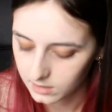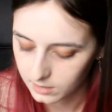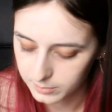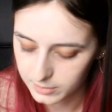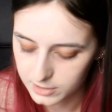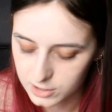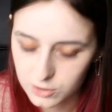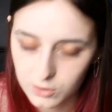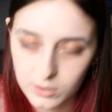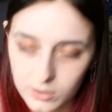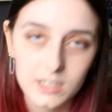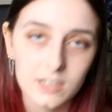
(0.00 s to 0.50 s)
The
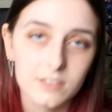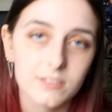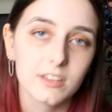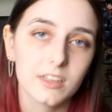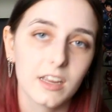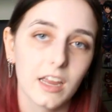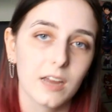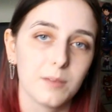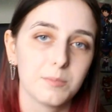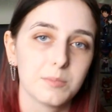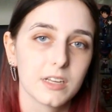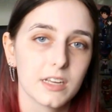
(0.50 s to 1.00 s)
majority of the
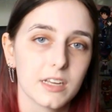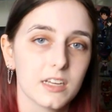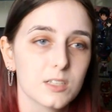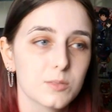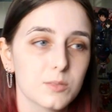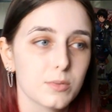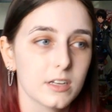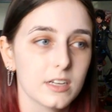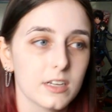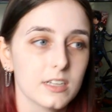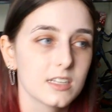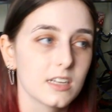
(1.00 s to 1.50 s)
game takes
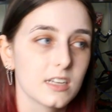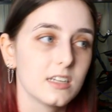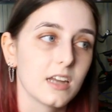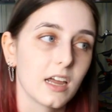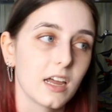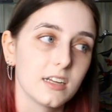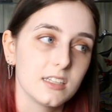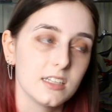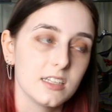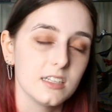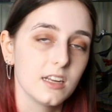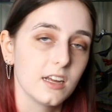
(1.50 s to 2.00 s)
place in
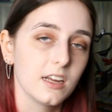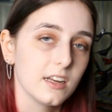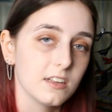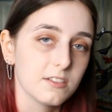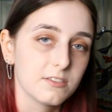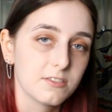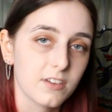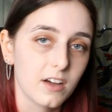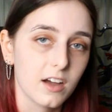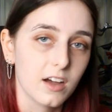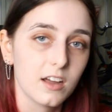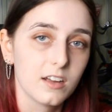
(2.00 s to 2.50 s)

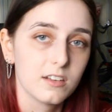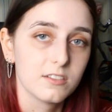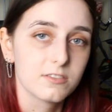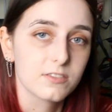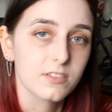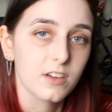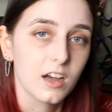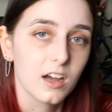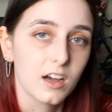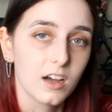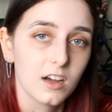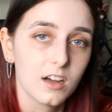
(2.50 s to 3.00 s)

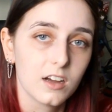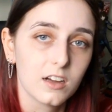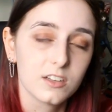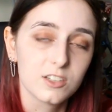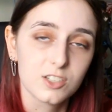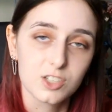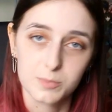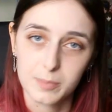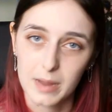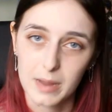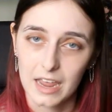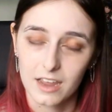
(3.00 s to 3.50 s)

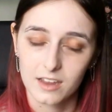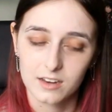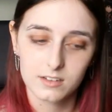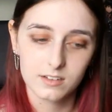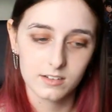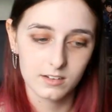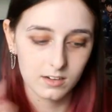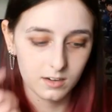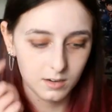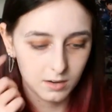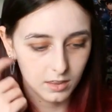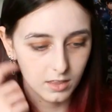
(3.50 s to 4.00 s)
1985
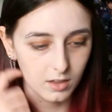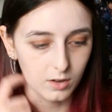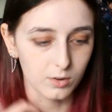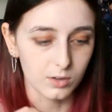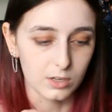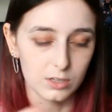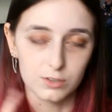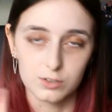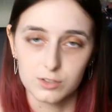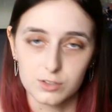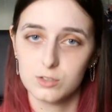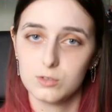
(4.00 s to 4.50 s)
Japan, though
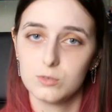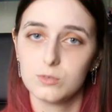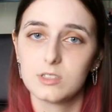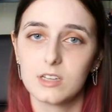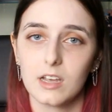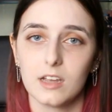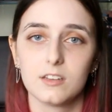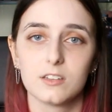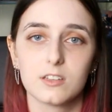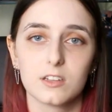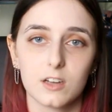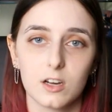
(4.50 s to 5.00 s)
you do
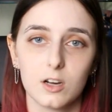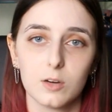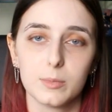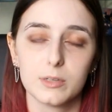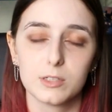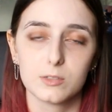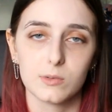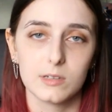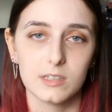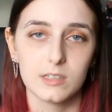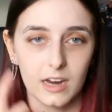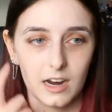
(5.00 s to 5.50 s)
tend to go
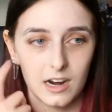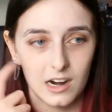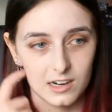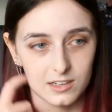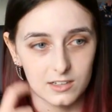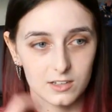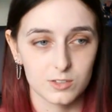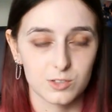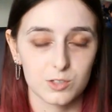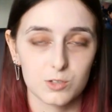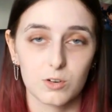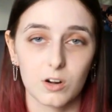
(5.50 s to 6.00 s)
between
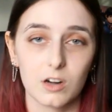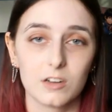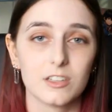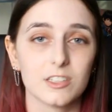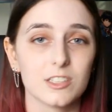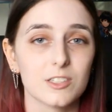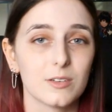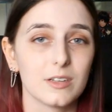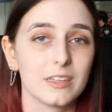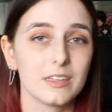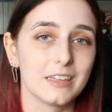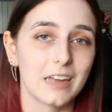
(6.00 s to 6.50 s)
characters who are
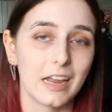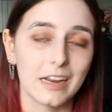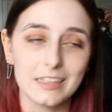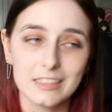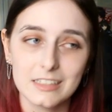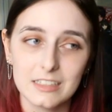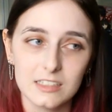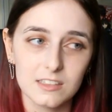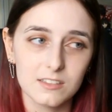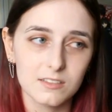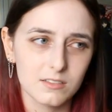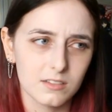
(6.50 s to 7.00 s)
also in
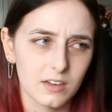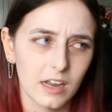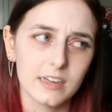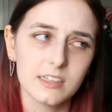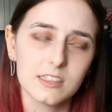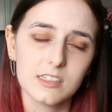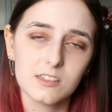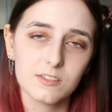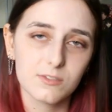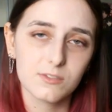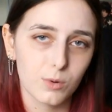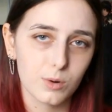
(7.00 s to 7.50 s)

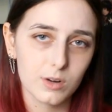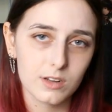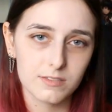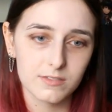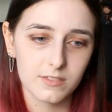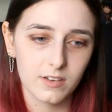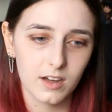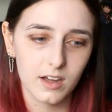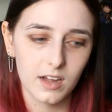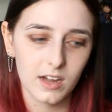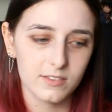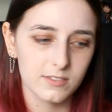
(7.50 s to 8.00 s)

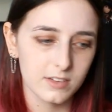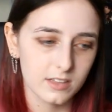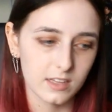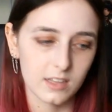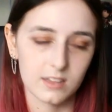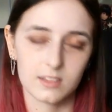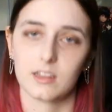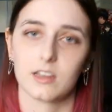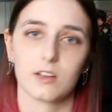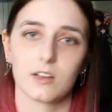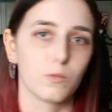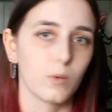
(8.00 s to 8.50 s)
1945 and
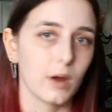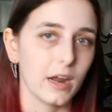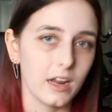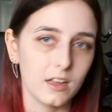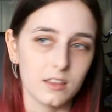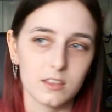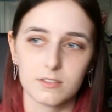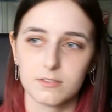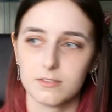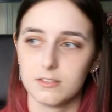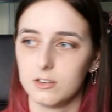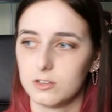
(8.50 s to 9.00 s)
then like way
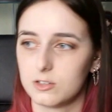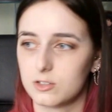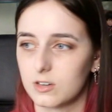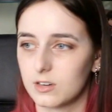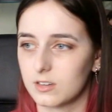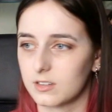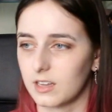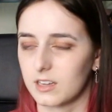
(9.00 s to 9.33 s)
in the future